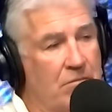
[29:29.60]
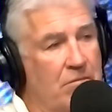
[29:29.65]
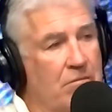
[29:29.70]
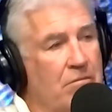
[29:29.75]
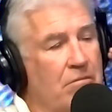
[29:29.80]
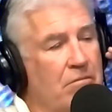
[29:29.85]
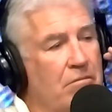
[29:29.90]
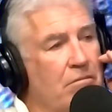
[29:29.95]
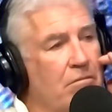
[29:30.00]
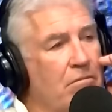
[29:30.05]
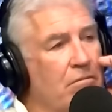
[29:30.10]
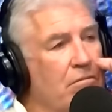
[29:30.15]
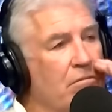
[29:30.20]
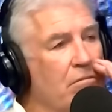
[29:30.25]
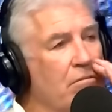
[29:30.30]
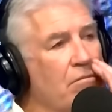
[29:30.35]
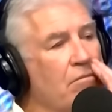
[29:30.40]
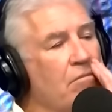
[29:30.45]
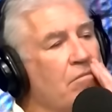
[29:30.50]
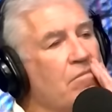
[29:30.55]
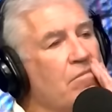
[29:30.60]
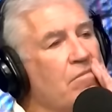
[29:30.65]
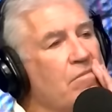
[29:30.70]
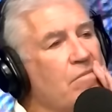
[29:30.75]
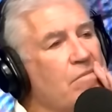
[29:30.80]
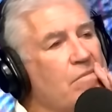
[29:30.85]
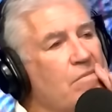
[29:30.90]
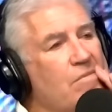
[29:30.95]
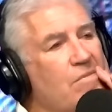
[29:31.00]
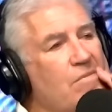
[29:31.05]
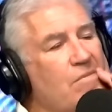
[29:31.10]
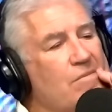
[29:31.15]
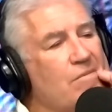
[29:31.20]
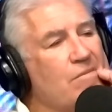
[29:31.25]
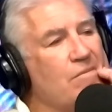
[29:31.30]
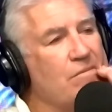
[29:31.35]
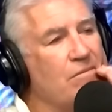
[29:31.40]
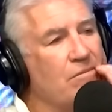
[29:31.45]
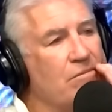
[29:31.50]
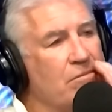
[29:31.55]

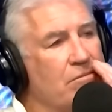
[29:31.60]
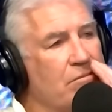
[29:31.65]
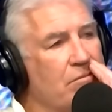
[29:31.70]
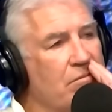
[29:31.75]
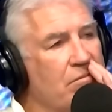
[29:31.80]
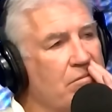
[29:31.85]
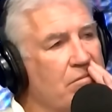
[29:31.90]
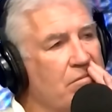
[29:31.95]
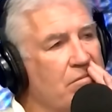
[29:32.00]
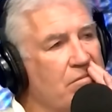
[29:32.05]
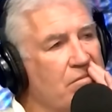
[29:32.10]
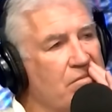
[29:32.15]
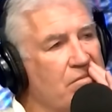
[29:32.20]
The person shown says nothing.